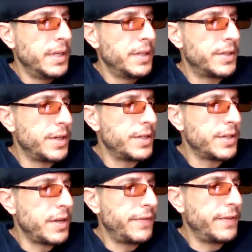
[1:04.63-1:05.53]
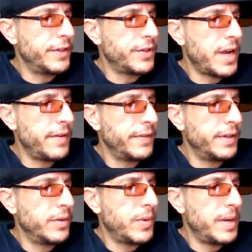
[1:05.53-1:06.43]
The search is on for a driver
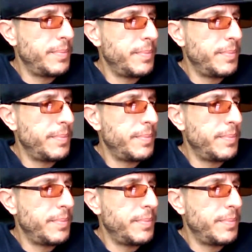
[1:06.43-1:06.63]
in a white